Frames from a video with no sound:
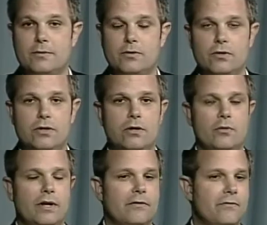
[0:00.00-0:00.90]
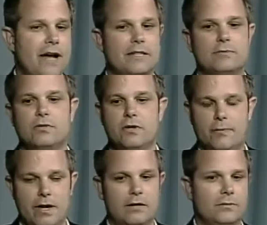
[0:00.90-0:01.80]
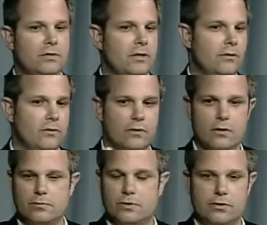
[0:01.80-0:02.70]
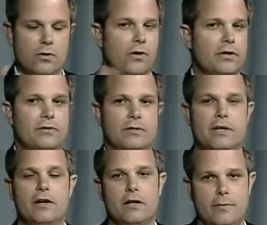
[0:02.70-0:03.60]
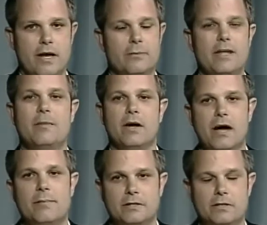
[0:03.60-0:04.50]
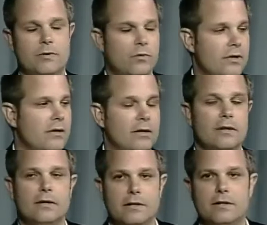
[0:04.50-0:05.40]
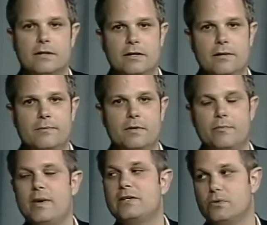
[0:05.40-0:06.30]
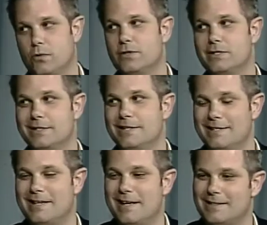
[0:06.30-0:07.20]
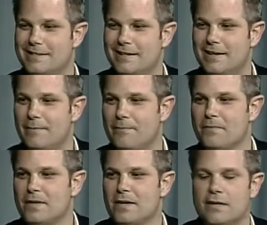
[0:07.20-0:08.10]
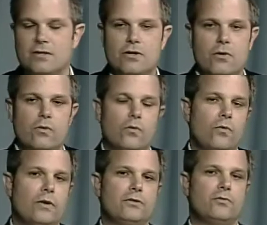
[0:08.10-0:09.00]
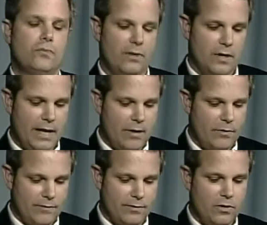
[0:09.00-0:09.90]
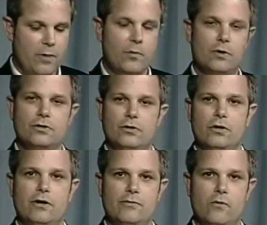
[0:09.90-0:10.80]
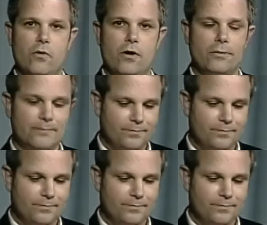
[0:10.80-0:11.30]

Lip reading: them to you, we can fax them to you, mail them to you, or just call you and tell you about them. Email happens to be one of the best sources these days. So once, again, we've determined what you're looking for,